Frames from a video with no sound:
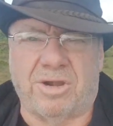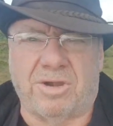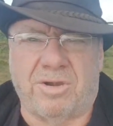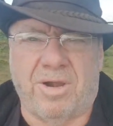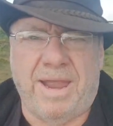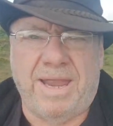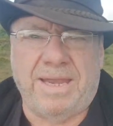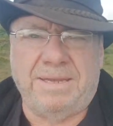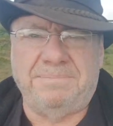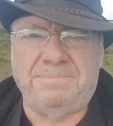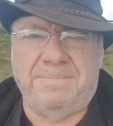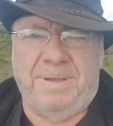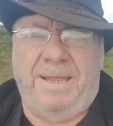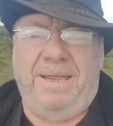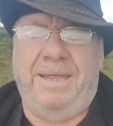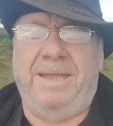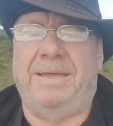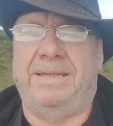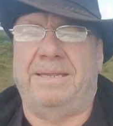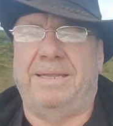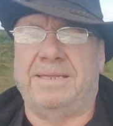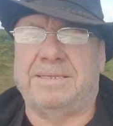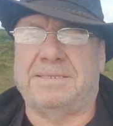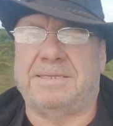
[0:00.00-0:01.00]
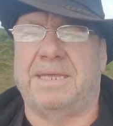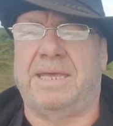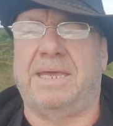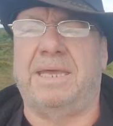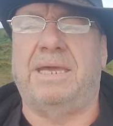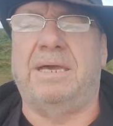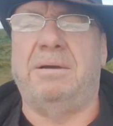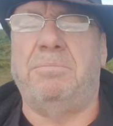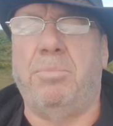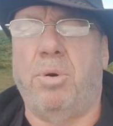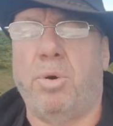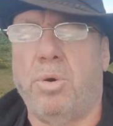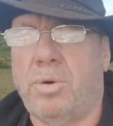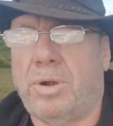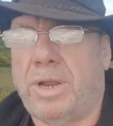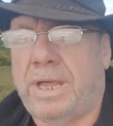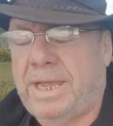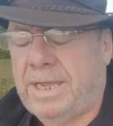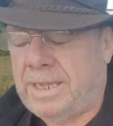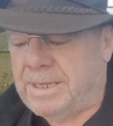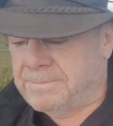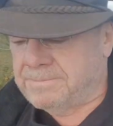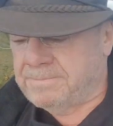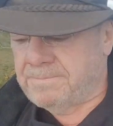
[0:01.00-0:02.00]
Crane, and it's the
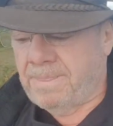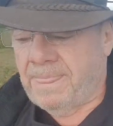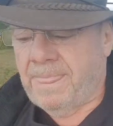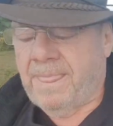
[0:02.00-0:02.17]
morning